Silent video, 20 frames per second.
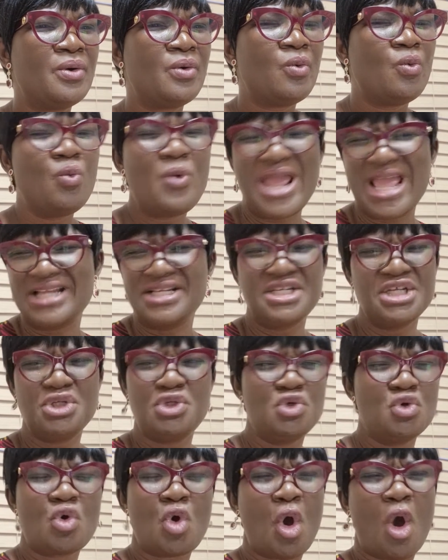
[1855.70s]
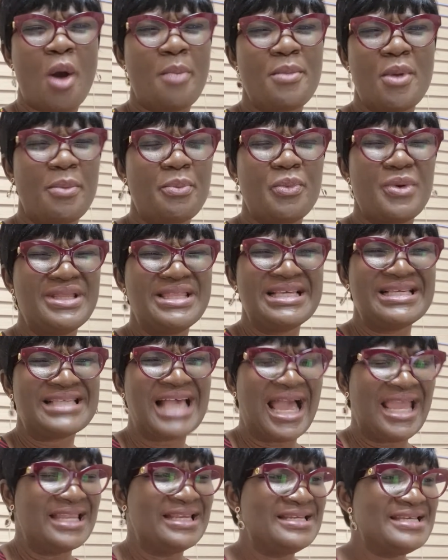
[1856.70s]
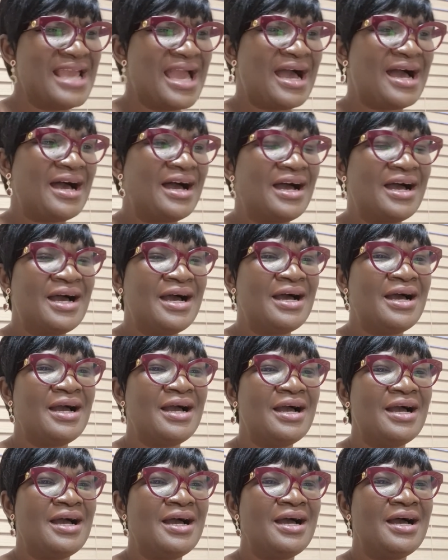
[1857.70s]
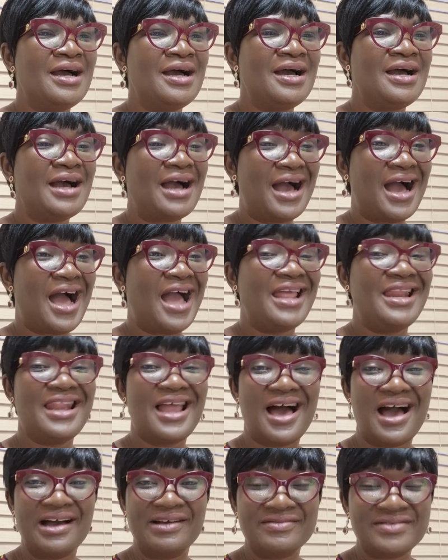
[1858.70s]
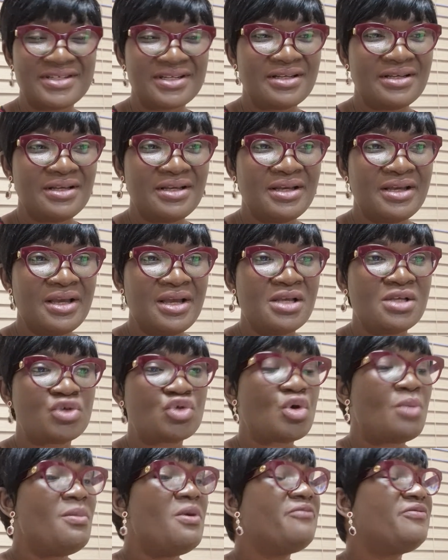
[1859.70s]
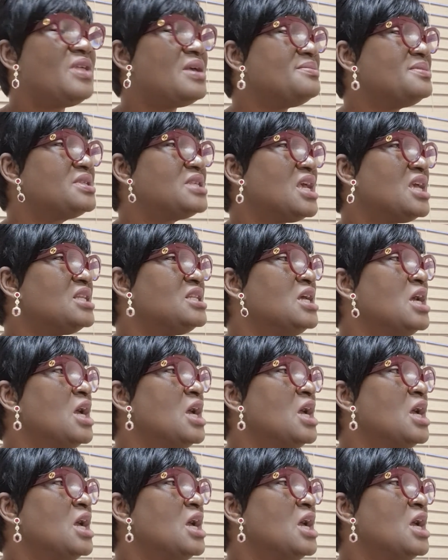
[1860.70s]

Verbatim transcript: Where did you come up with this idea? I laughed. Some of them said,